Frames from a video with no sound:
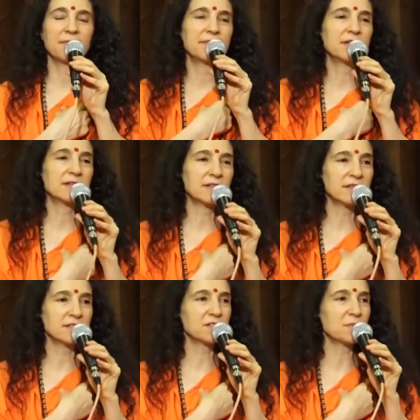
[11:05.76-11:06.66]
the,
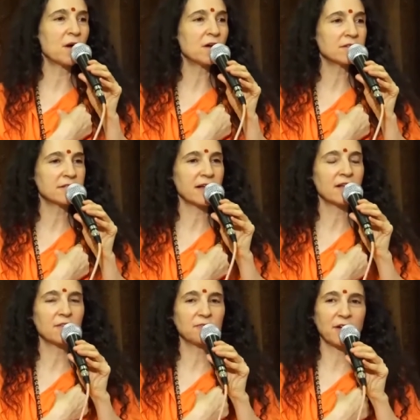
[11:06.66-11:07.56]
the small
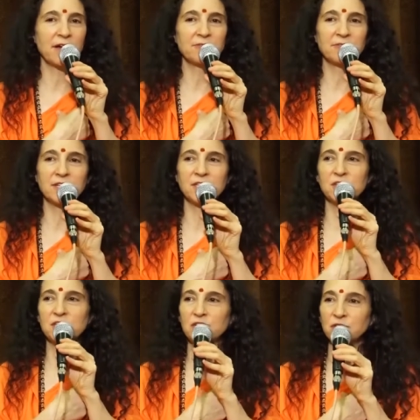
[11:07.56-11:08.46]
self, rather than
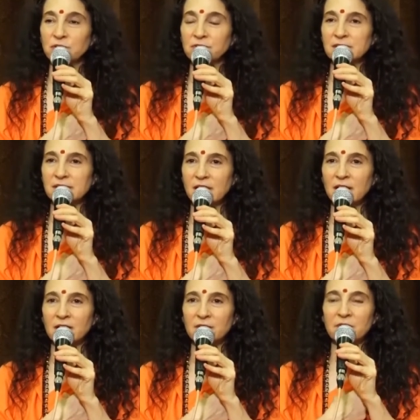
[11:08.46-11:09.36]
in service
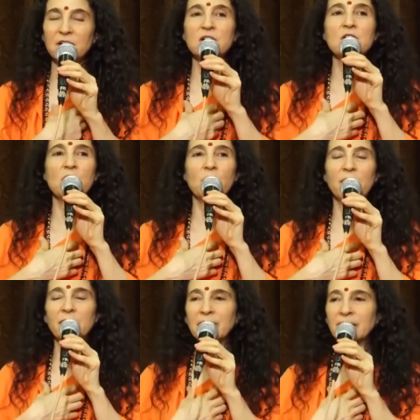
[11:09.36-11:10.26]
of
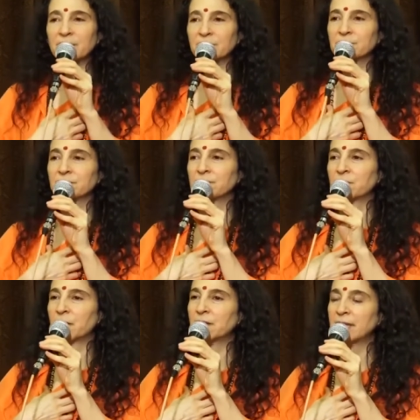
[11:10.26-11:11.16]
what am I going to
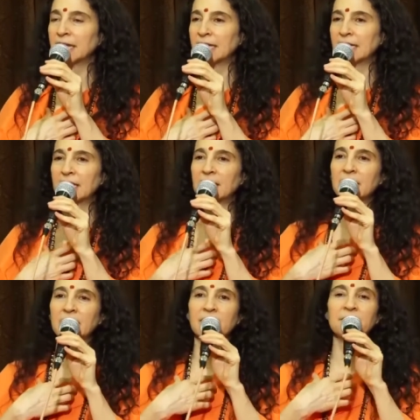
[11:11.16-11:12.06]
earn, what am I going to
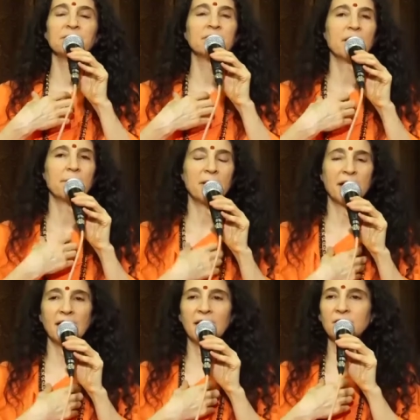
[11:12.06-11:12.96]
gain,
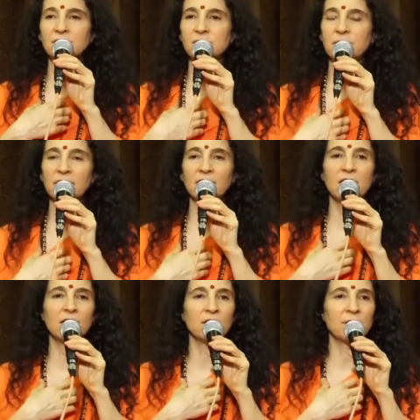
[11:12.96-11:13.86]
my house, my
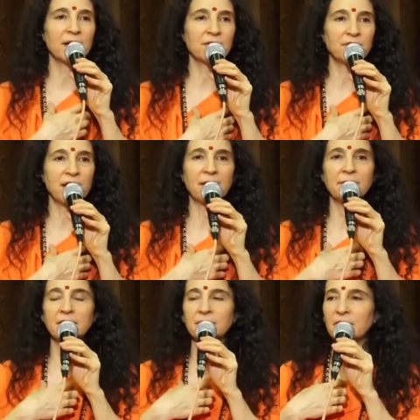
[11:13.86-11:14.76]
car, my
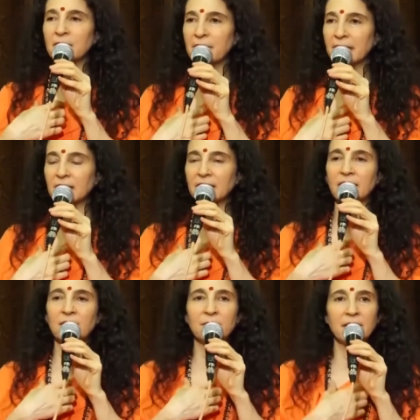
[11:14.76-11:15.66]
family, my bank
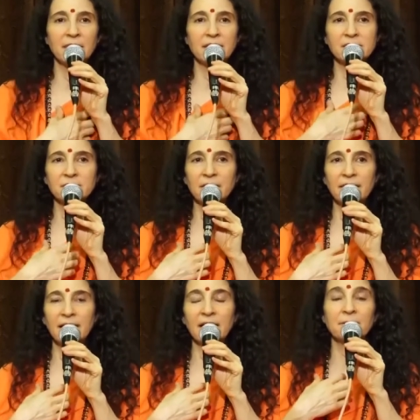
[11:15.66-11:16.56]
account, my this, my
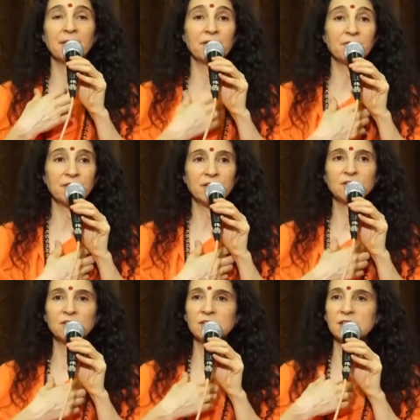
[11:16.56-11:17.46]
that, my
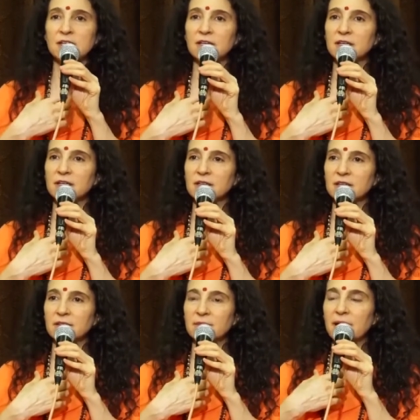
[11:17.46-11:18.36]
fears,
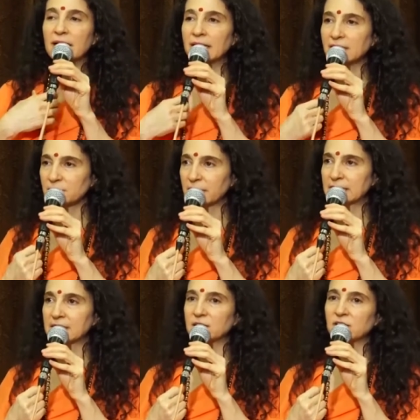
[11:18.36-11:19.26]
my
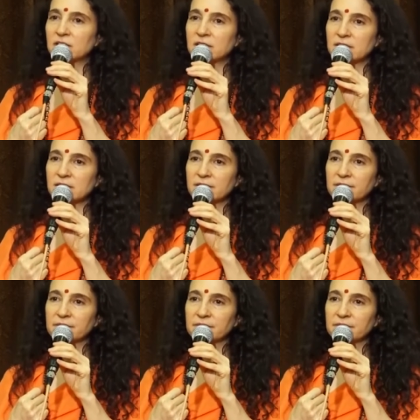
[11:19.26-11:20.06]
expectations.